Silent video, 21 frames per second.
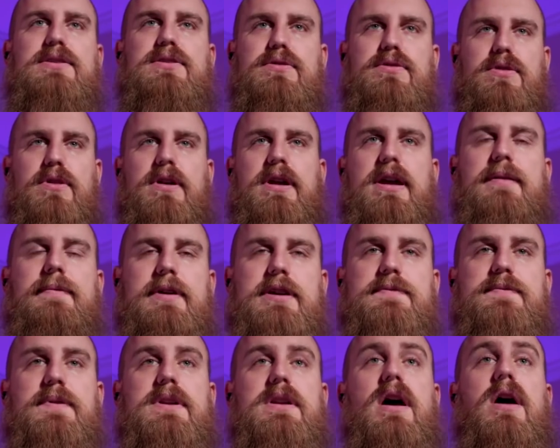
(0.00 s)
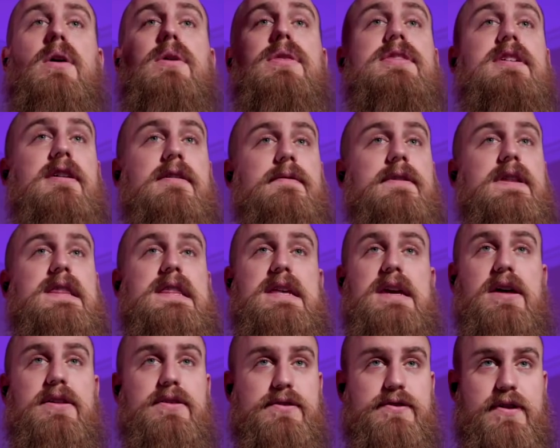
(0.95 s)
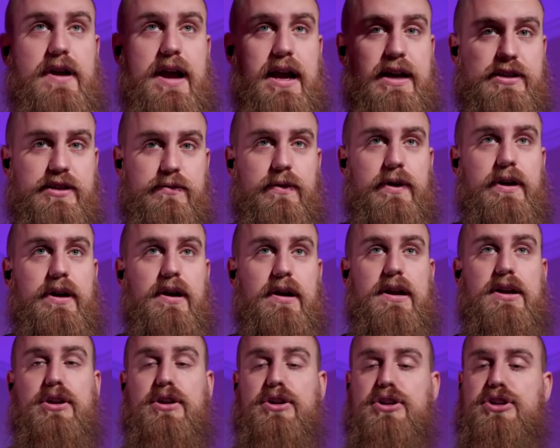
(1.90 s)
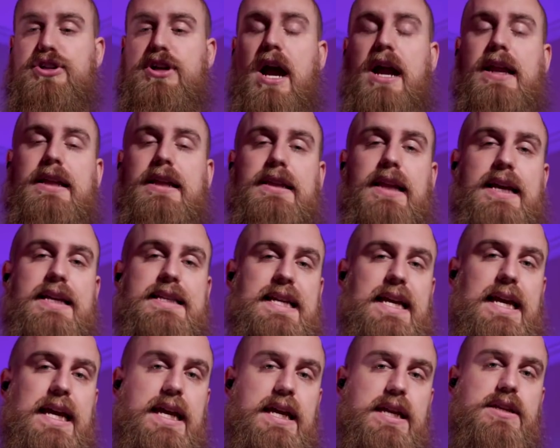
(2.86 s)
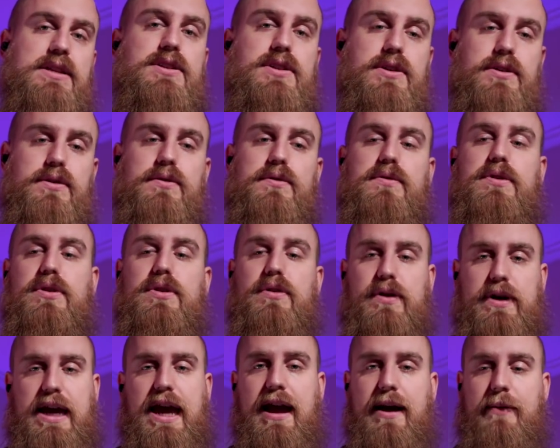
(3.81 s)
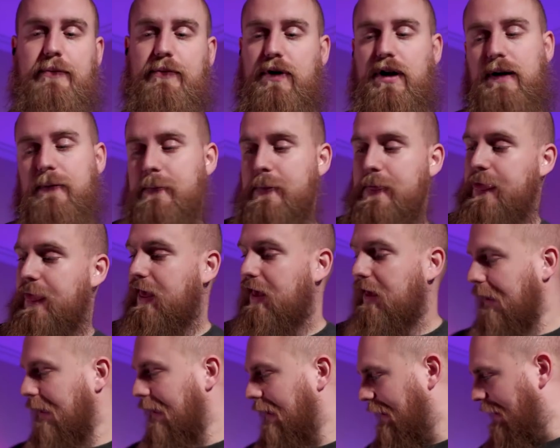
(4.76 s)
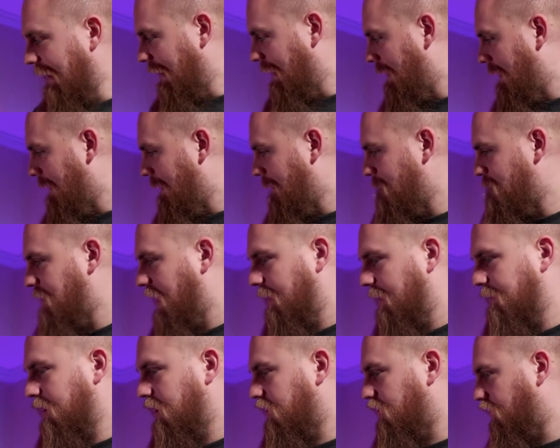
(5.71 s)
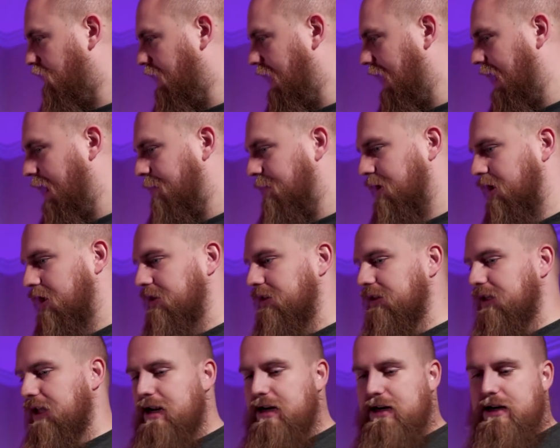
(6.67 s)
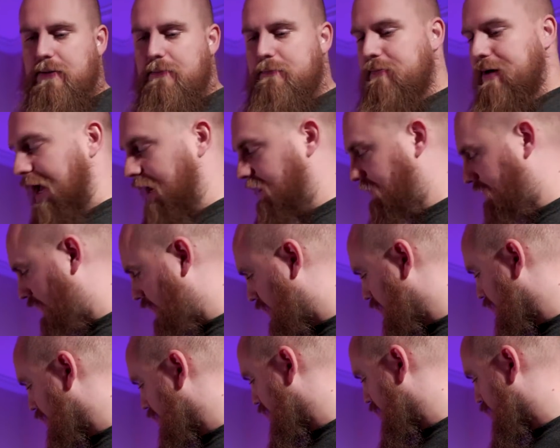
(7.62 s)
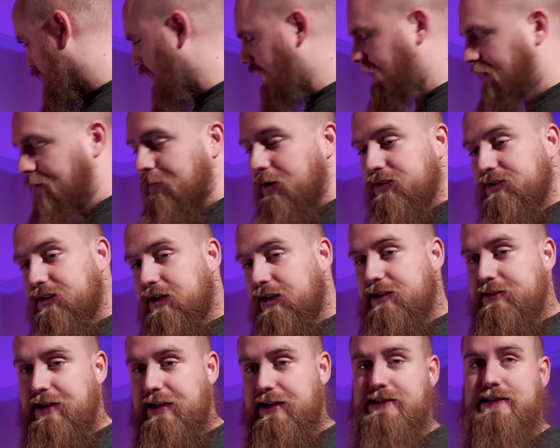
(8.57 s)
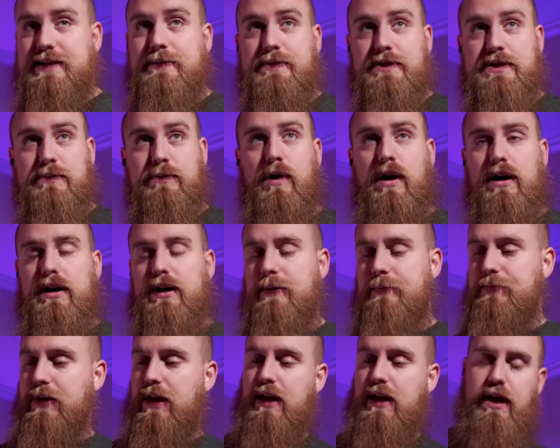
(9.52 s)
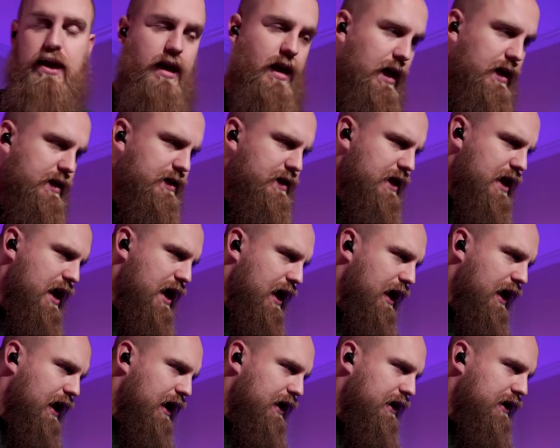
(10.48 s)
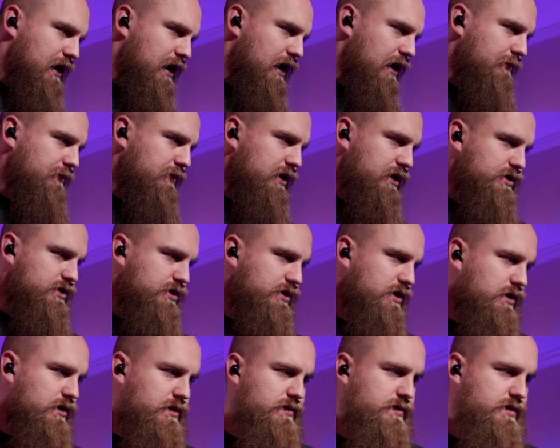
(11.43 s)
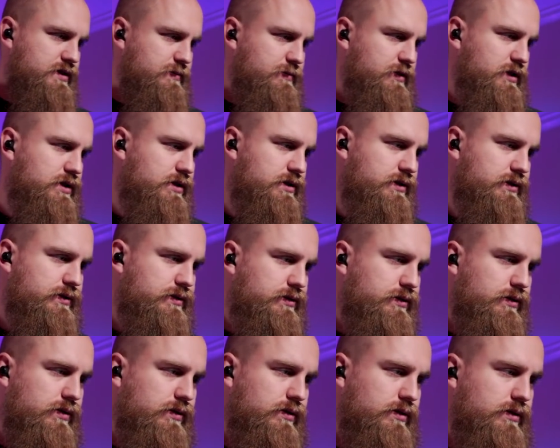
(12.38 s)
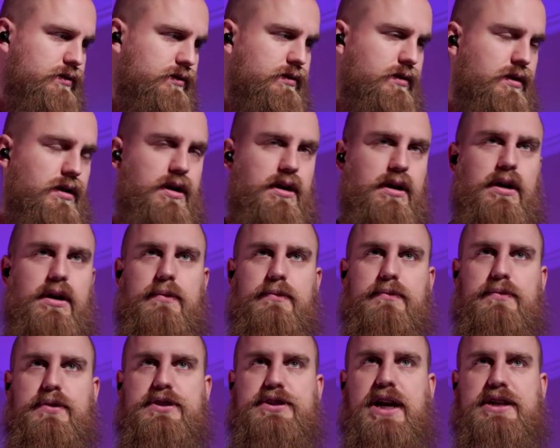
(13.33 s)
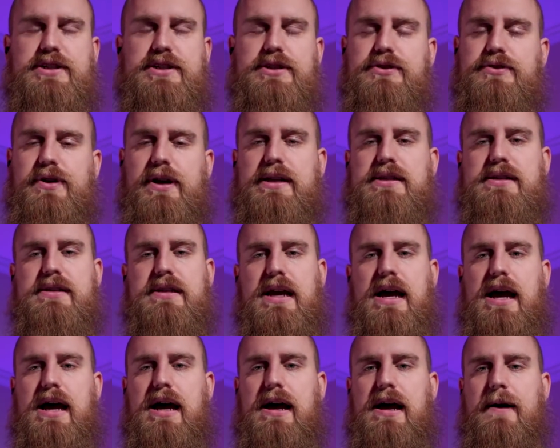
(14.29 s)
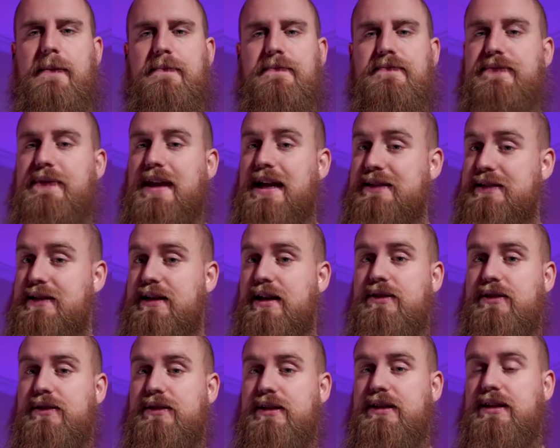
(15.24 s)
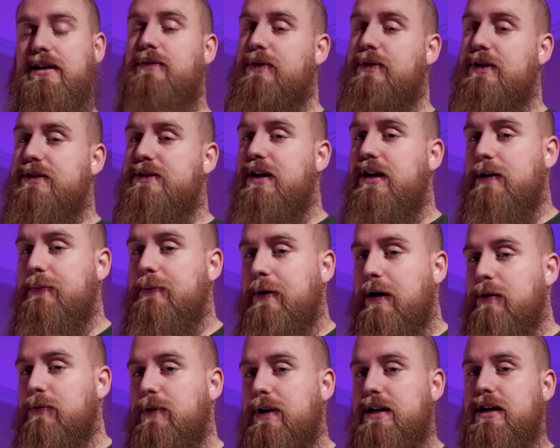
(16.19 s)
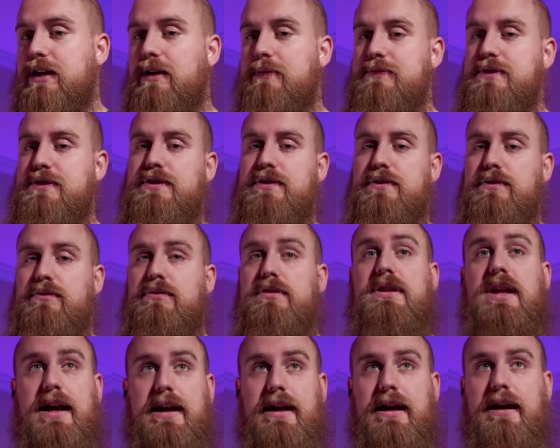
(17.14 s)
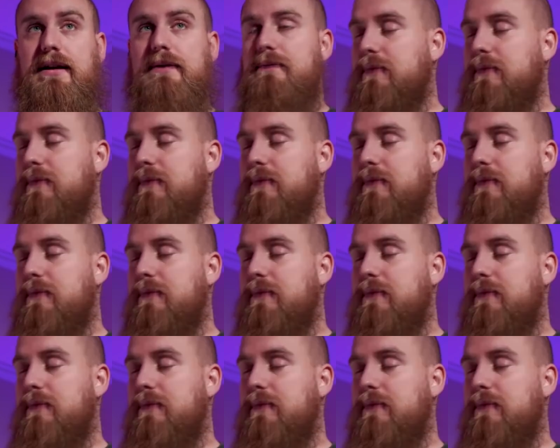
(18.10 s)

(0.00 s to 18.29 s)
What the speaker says: your image, but no, think of it in the other direction where you're shining lights into your camera. I'm going to grab a light and a battery here real quick. I'm also going to take a sip of some water. And then I'm going to show you some cool projection tricks. That's another thing that I want to talk about when it comes to lighting.